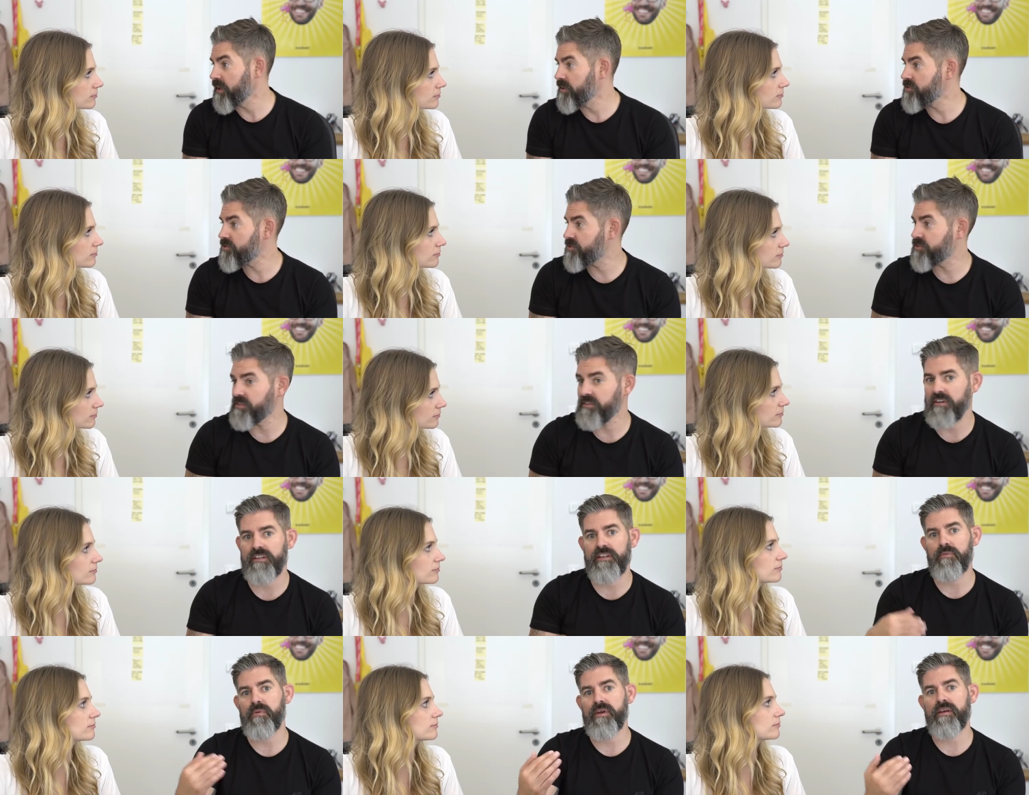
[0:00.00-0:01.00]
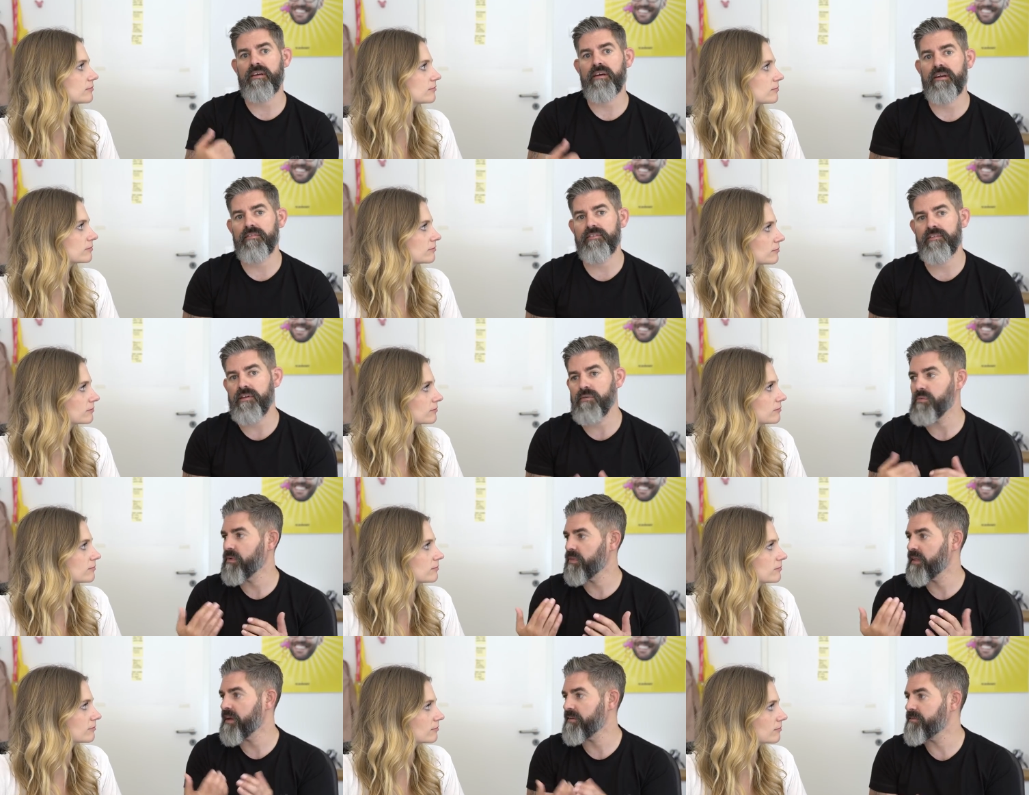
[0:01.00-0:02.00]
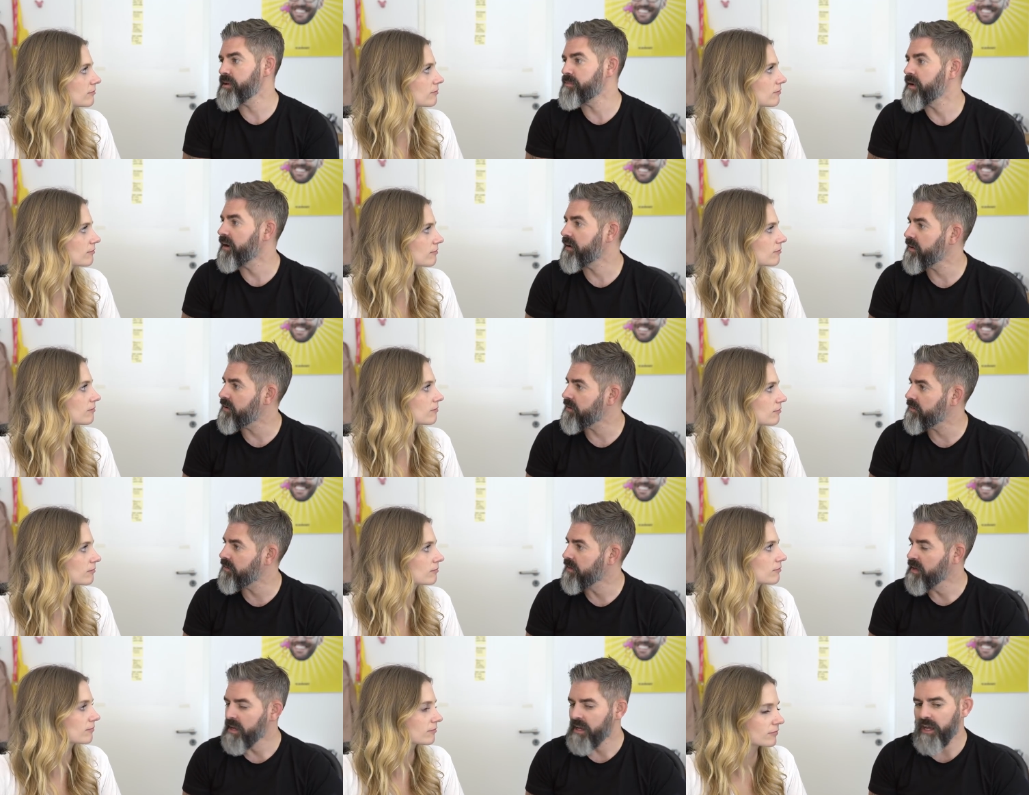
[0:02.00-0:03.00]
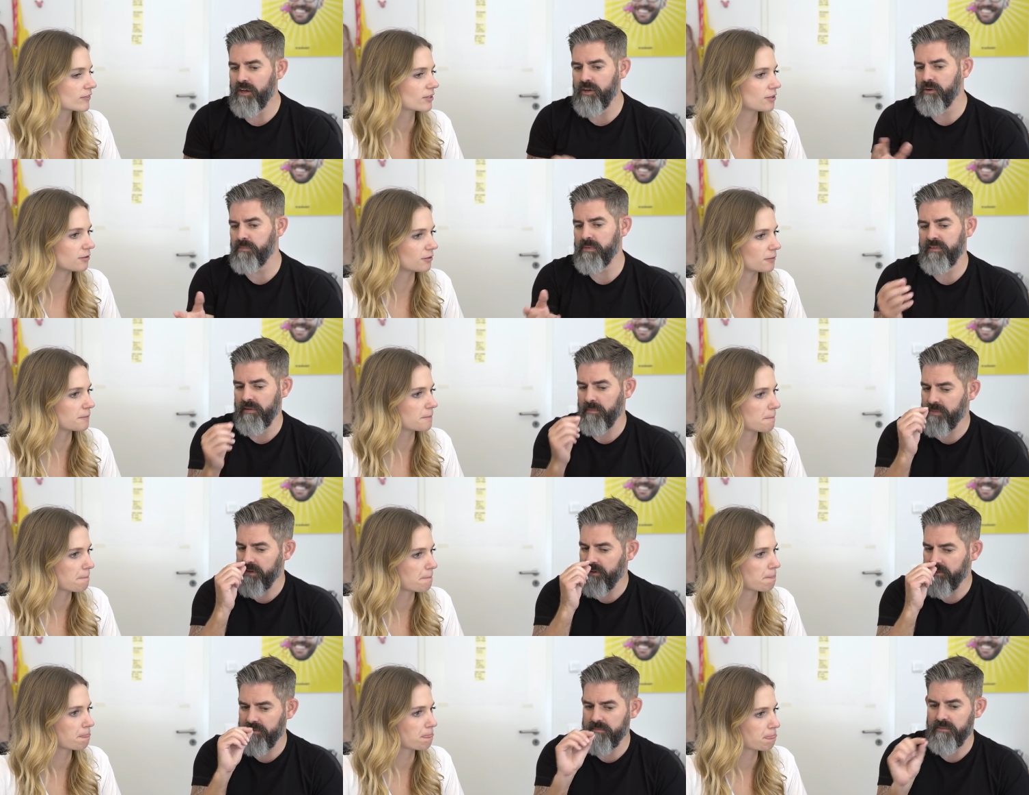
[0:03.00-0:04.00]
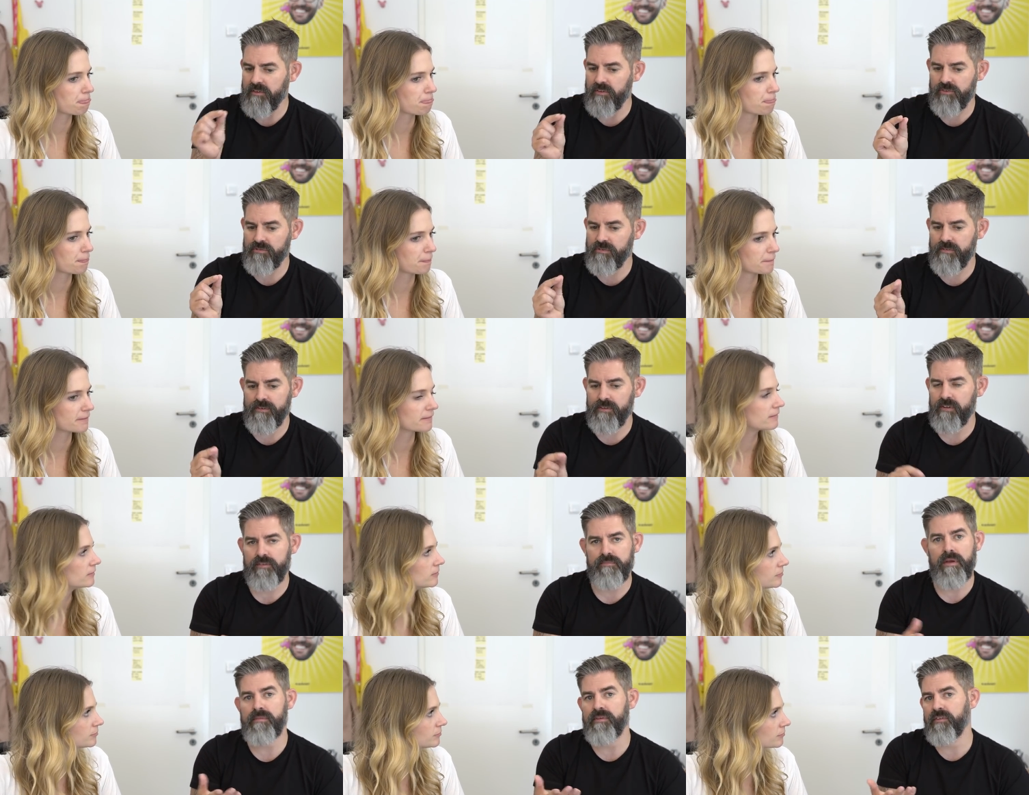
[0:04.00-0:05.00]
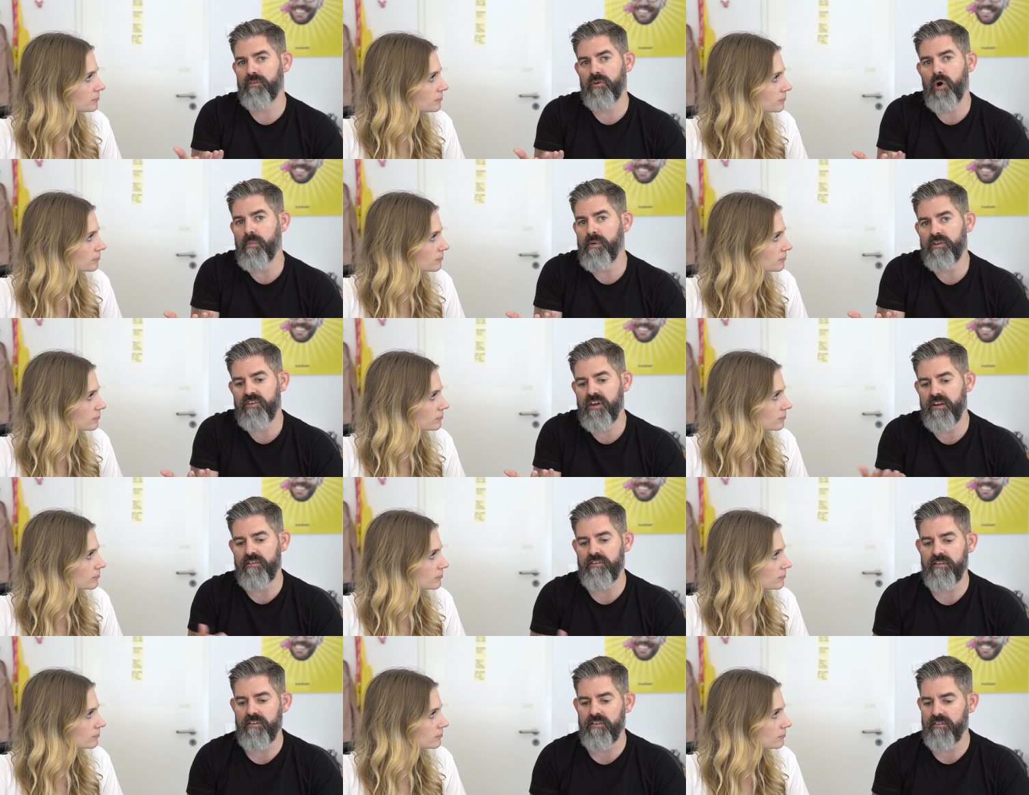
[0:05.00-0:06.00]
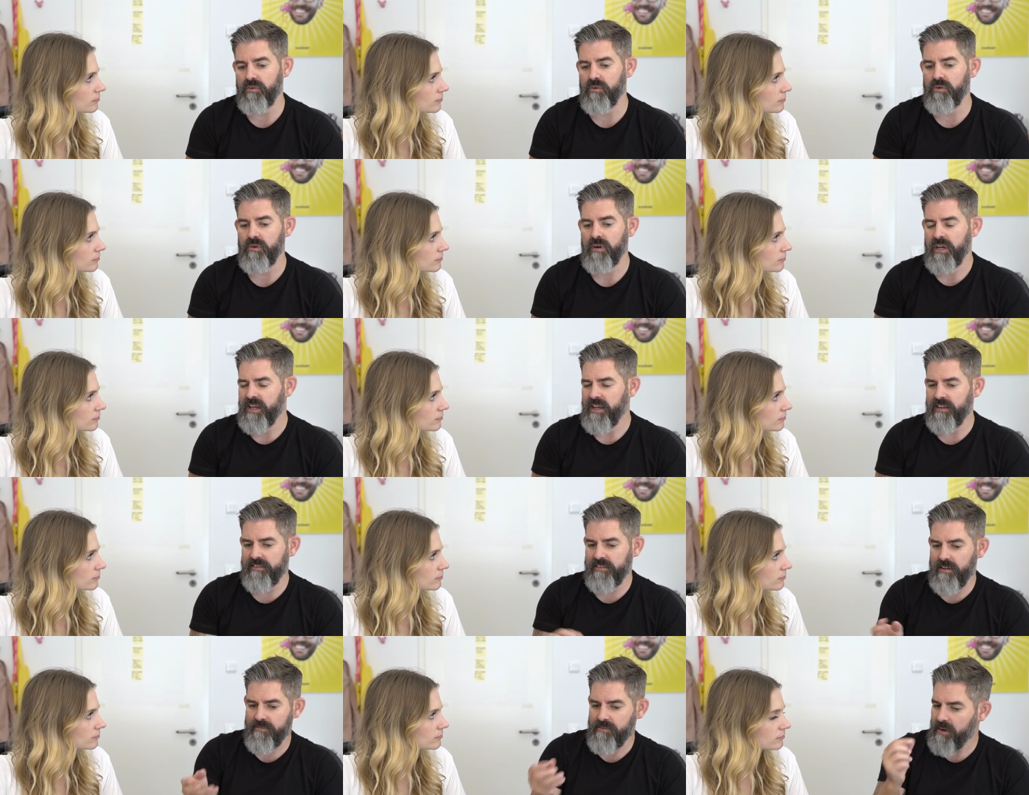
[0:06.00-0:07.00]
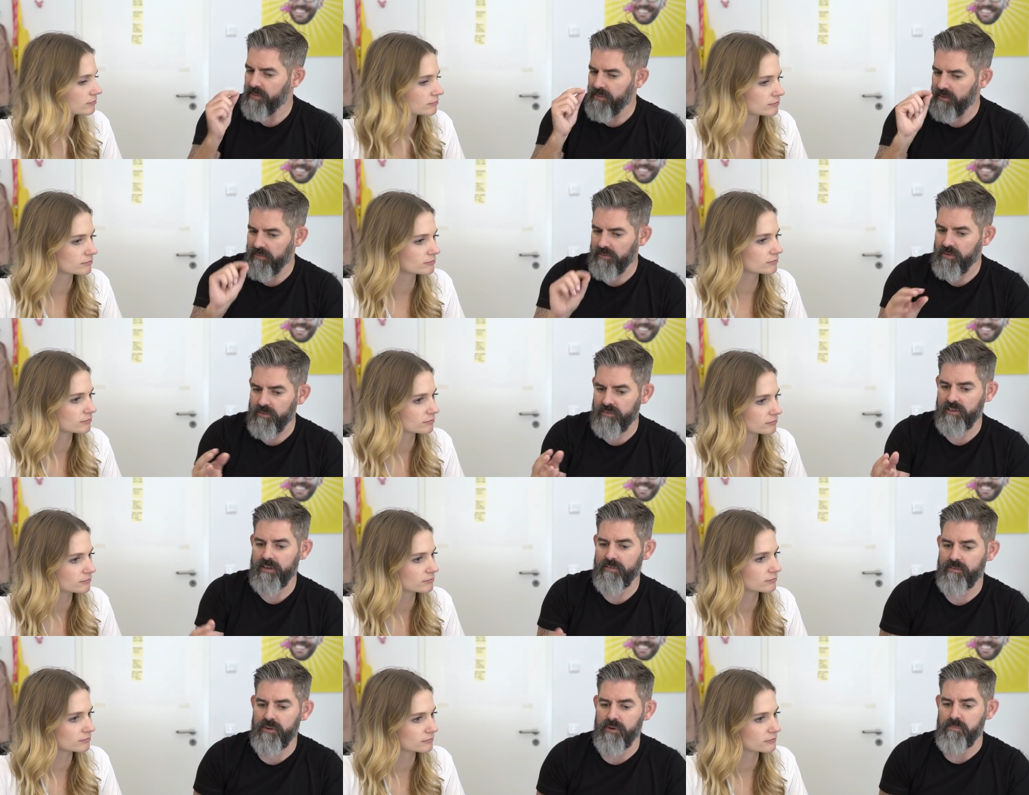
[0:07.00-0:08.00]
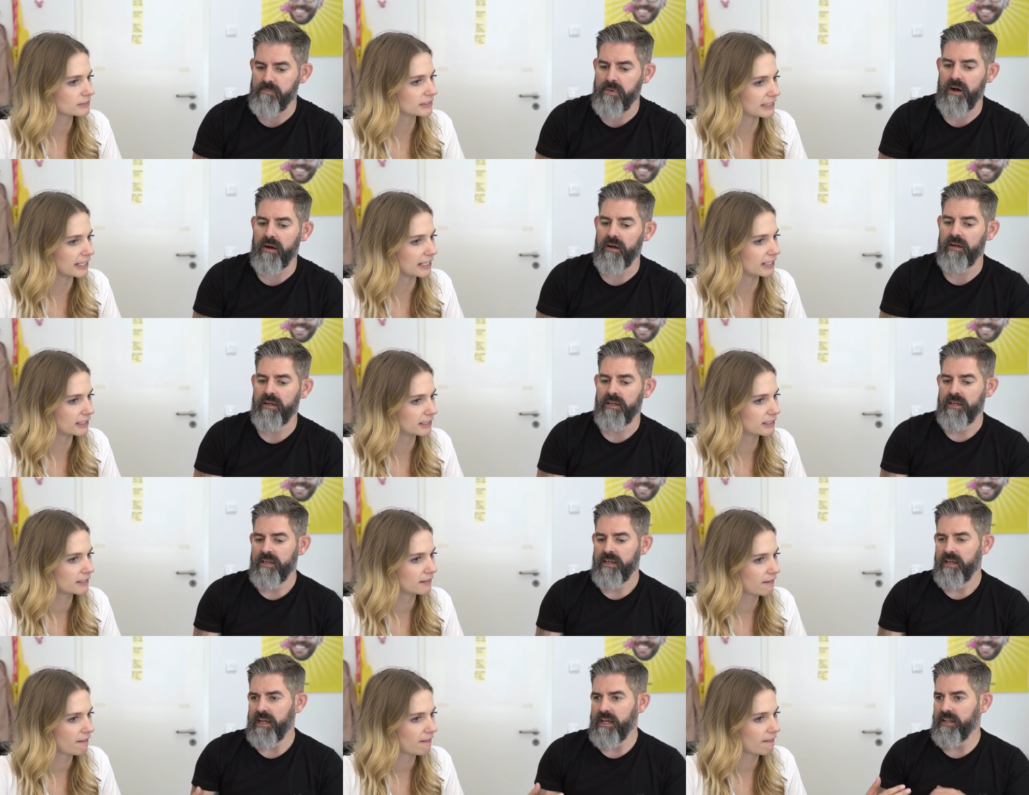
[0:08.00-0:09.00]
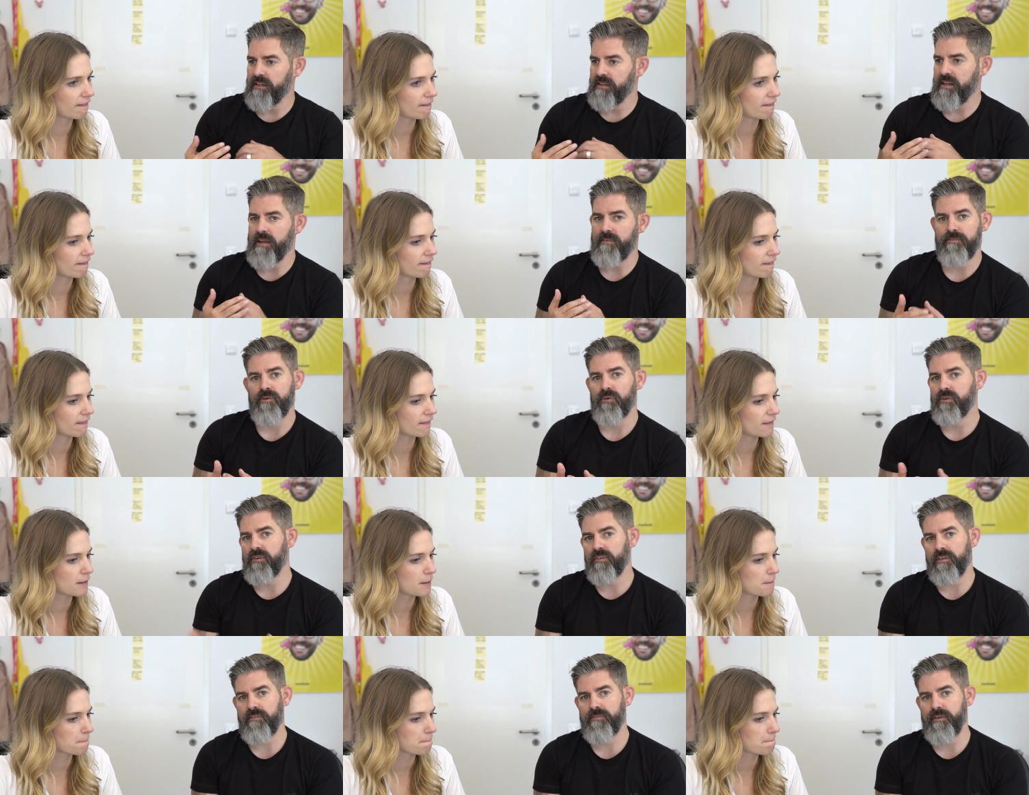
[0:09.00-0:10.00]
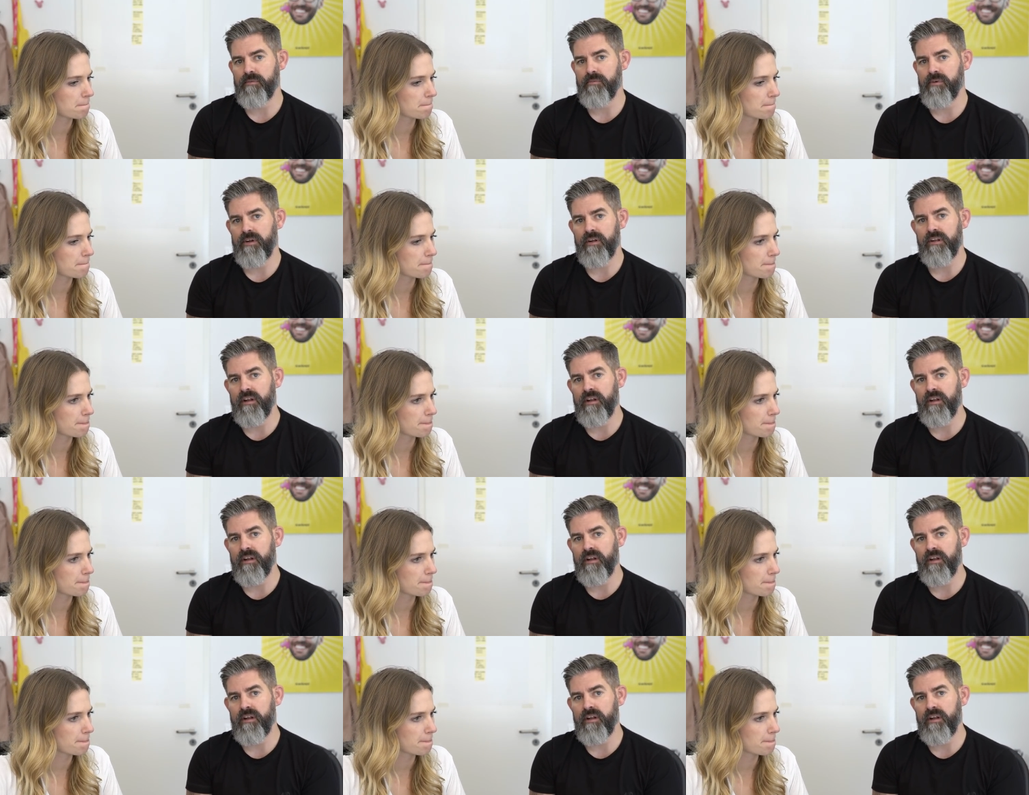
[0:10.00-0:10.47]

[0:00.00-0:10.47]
Speaker 1: lunch and then we can kind of see what their feedback is it could cool. be something as, as trivial as maybe just copy changes or it's never anything too significant but yeah in if you're using Figma in a